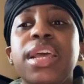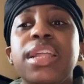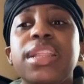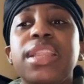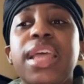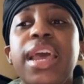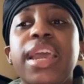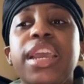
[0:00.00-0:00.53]

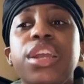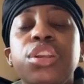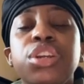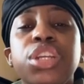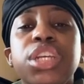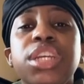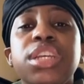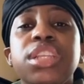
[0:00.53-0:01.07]
that
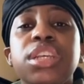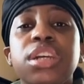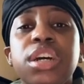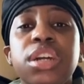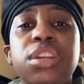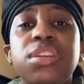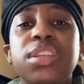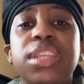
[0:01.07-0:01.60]
energy and to
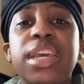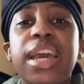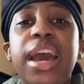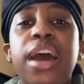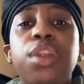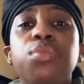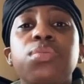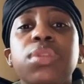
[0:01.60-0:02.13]
understand how
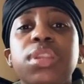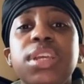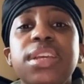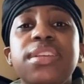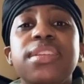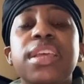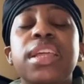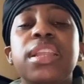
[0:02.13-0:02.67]
to
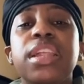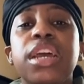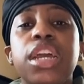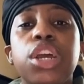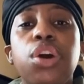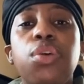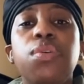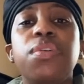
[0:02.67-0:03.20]
release and let
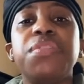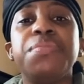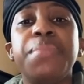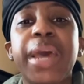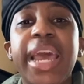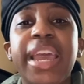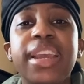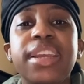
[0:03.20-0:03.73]
go of
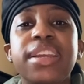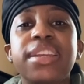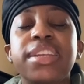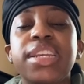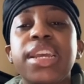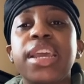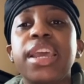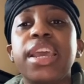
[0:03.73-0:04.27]
baggage
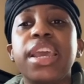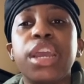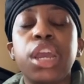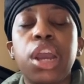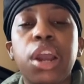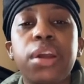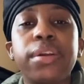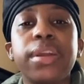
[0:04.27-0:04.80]
and
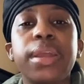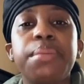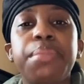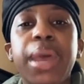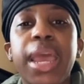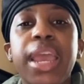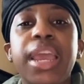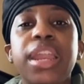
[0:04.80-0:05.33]
hurt and
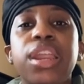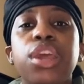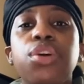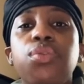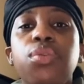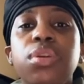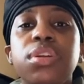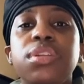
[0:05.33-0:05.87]
pain in
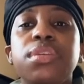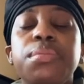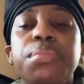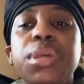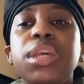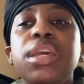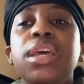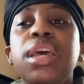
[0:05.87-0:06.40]
order to
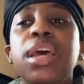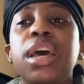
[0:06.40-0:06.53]
be